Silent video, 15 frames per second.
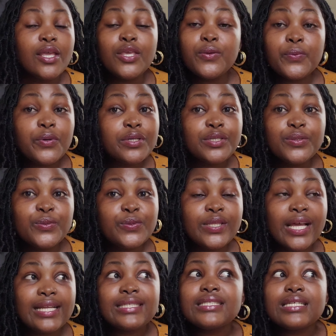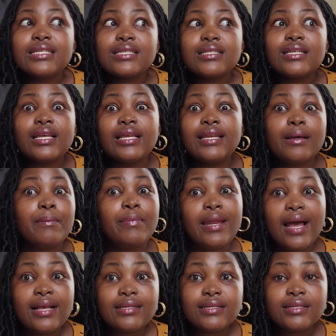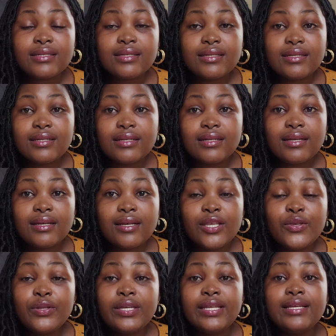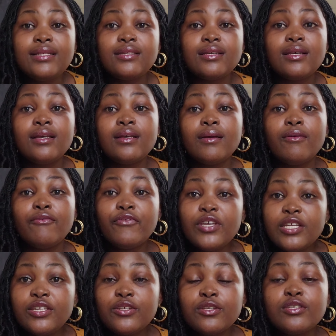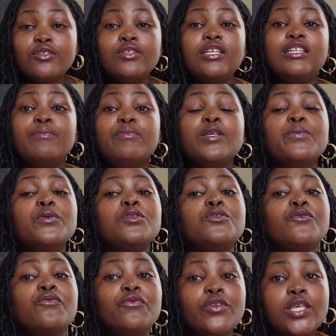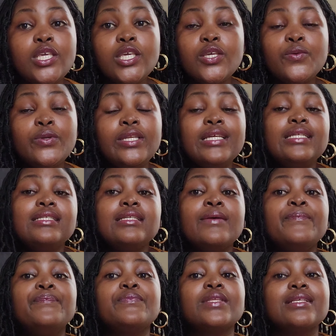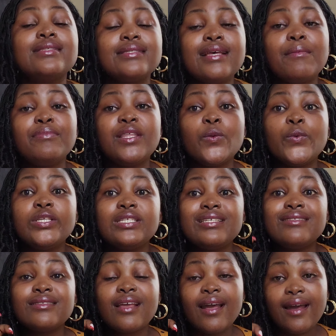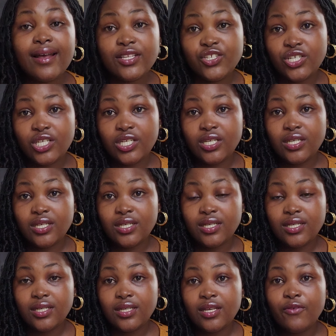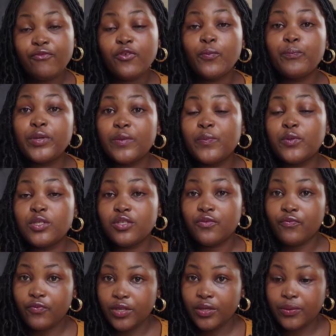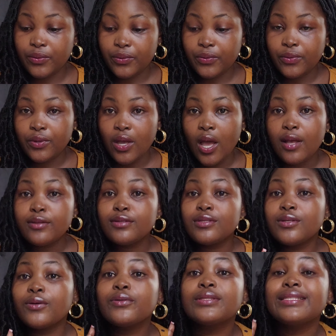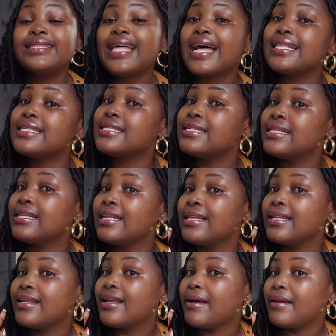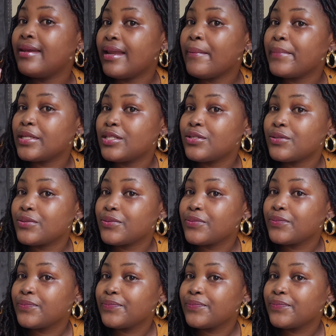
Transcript: You won't do that just in a blast. You need videos, you need people to view, you need something which is catchy for people to view. So that's number two.